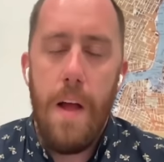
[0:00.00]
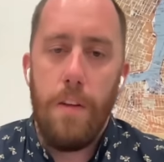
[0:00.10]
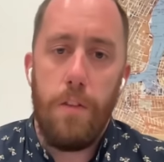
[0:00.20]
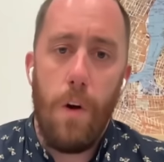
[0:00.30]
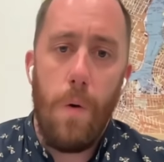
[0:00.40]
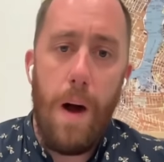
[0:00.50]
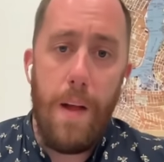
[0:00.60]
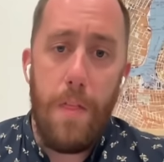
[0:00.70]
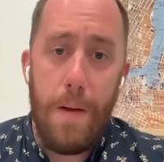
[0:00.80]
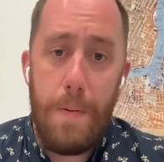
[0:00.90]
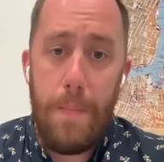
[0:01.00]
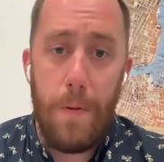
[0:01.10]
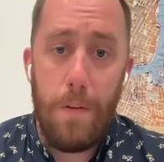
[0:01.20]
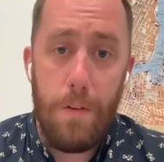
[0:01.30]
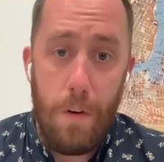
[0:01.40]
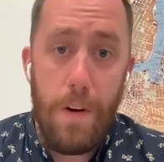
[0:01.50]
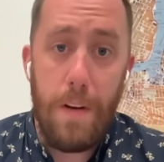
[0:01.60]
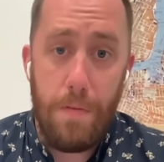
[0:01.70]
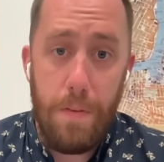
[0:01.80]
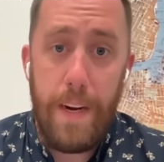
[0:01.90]
So I think people are starting to
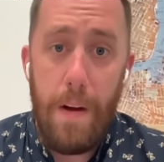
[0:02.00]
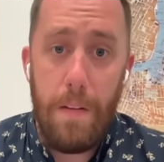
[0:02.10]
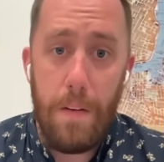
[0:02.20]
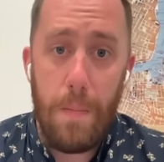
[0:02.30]
freak out a little